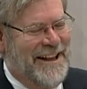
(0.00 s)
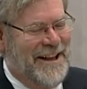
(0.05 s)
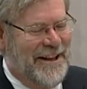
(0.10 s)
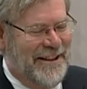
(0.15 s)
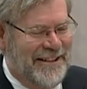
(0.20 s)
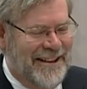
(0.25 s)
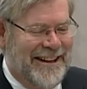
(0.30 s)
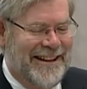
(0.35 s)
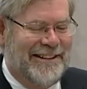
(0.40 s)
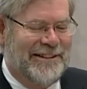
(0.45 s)

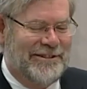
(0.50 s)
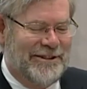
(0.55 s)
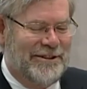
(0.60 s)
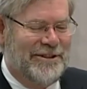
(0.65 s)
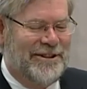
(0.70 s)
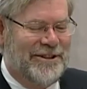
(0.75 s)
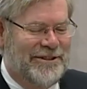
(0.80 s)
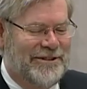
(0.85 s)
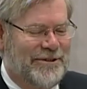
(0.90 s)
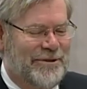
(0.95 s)
they could
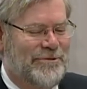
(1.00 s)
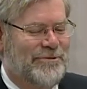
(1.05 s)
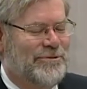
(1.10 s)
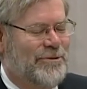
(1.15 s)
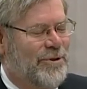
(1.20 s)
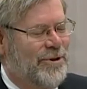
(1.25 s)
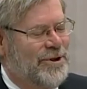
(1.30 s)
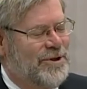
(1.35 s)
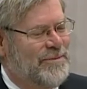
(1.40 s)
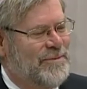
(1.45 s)
look at those
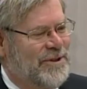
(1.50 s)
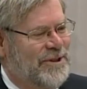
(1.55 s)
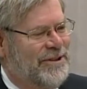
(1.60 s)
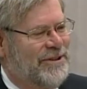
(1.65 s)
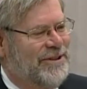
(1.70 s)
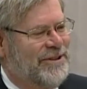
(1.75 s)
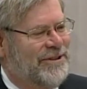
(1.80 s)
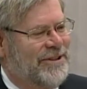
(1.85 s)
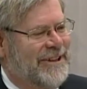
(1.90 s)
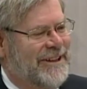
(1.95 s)
course
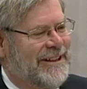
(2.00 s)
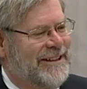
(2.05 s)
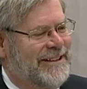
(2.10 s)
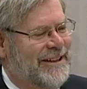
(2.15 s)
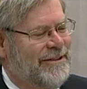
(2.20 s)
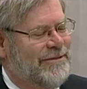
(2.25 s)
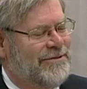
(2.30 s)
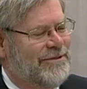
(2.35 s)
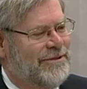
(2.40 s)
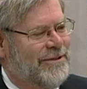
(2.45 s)
material
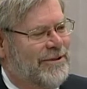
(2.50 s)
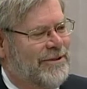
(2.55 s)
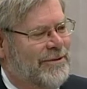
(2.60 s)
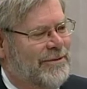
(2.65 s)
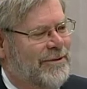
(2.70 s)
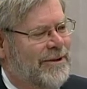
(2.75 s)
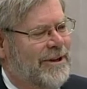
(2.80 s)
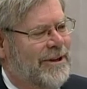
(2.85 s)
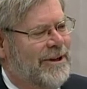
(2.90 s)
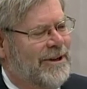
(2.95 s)
handouts and
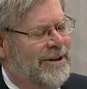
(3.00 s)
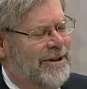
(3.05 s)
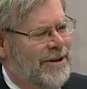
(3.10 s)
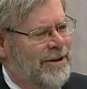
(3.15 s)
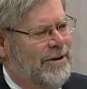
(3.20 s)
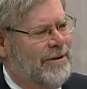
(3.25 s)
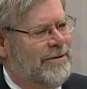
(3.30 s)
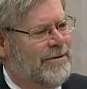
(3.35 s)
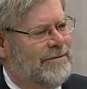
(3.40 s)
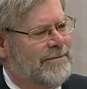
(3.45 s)
go,
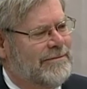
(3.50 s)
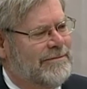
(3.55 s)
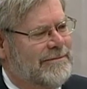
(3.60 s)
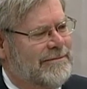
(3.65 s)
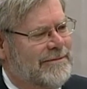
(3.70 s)
oh,